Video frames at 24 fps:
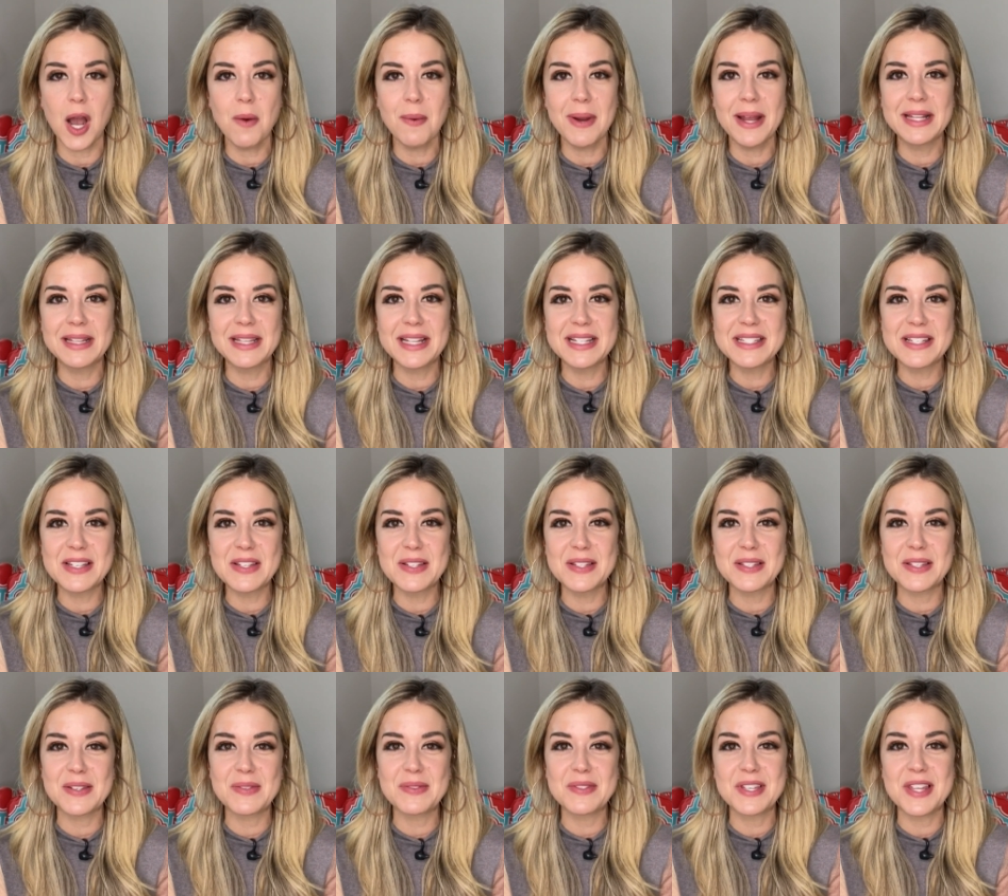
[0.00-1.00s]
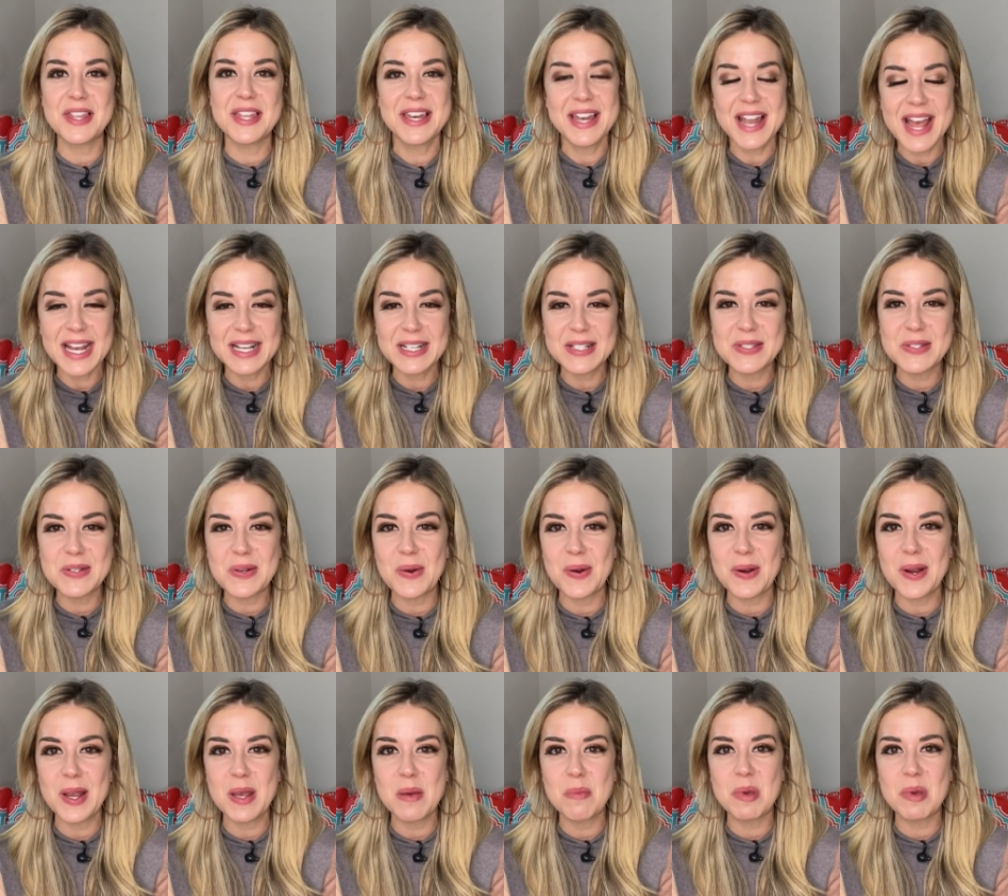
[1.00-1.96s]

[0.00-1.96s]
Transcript: All right, let's get to the next story